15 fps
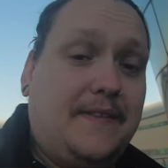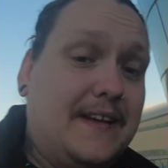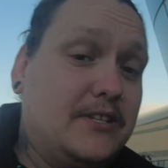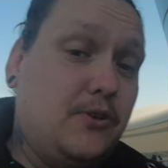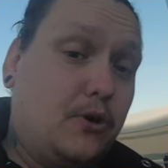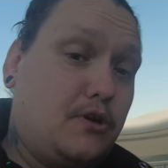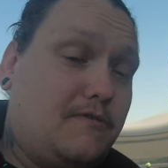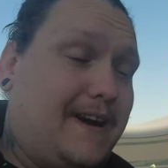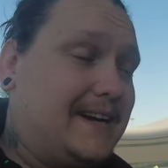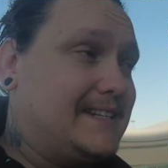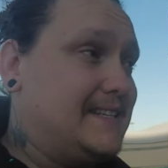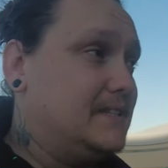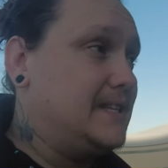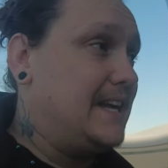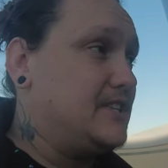That's not correct.
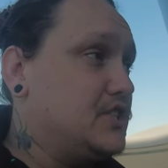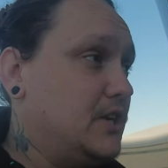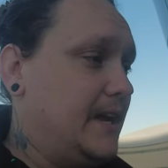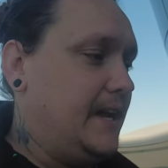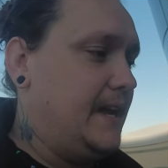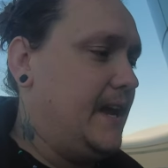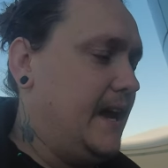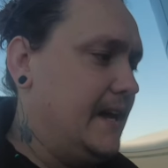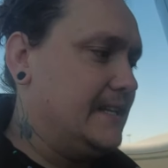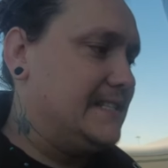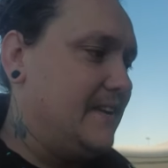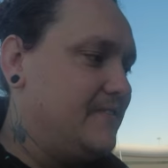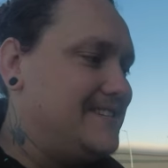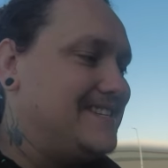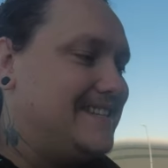It's actually
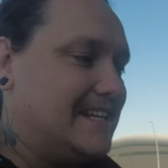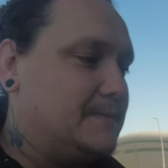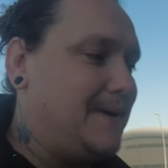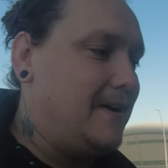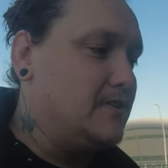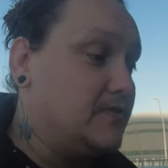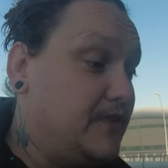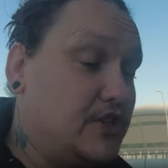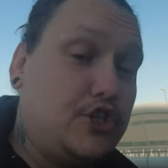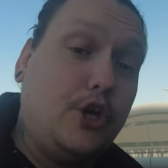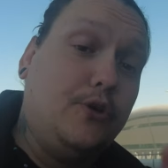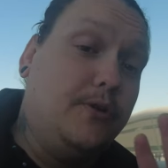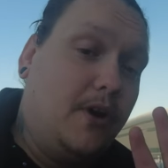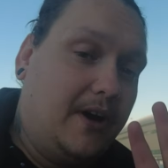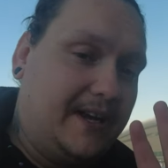£76 for
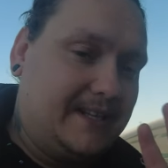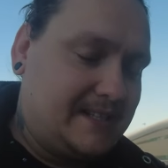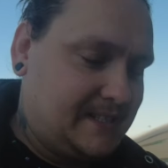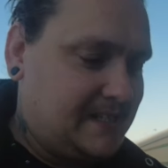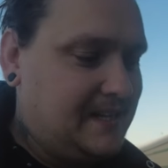two nights.